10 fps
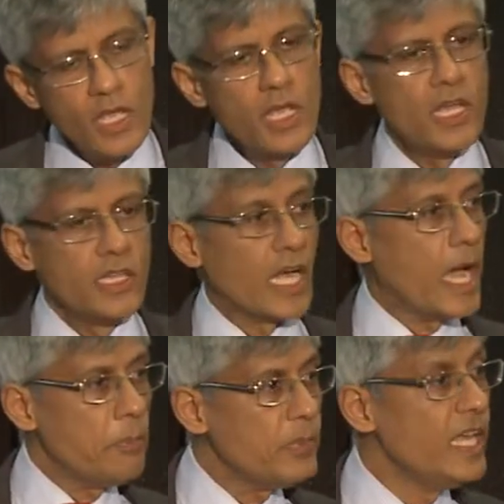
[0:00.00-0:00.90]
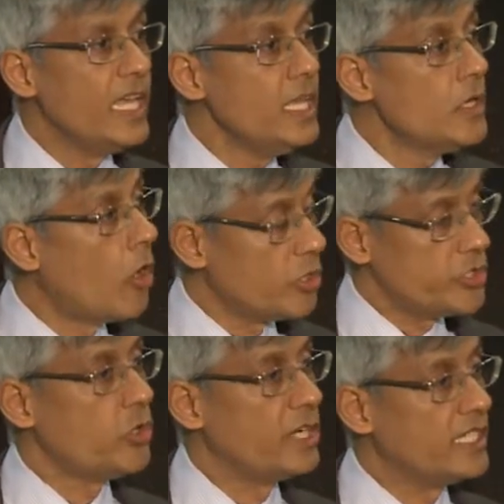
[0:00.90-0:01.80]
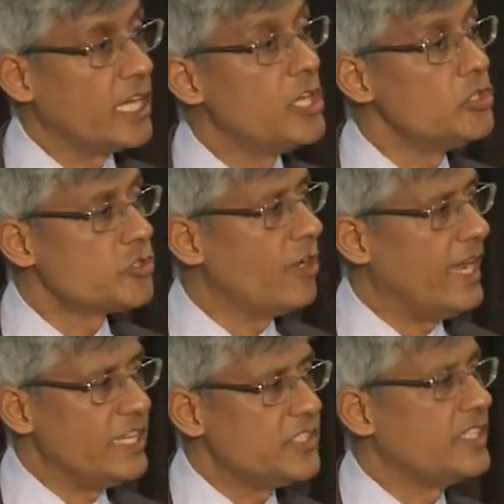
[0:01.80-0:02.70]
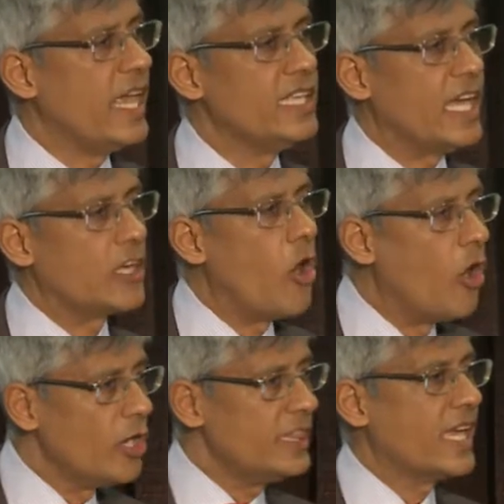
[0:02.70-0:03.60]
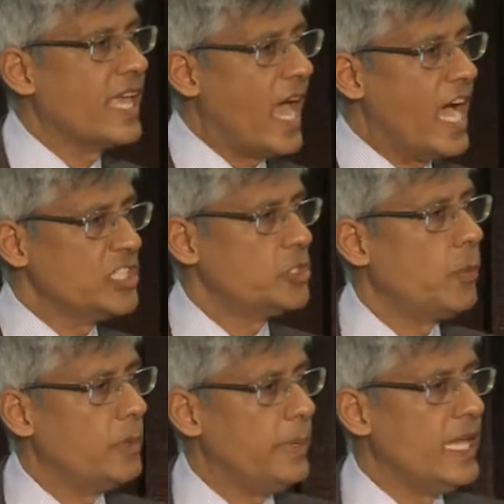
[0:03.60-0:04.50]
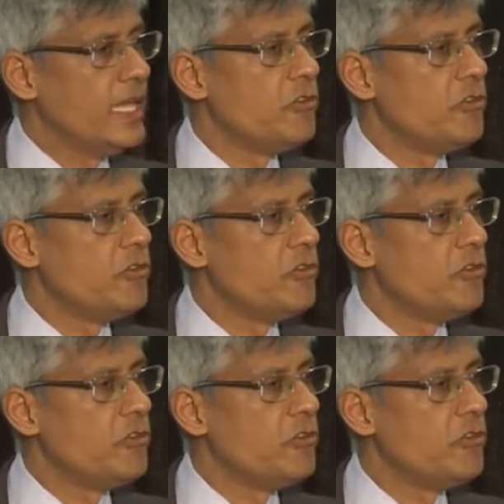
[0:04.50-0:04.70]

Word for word: The company also did the news release saying that all the cash would be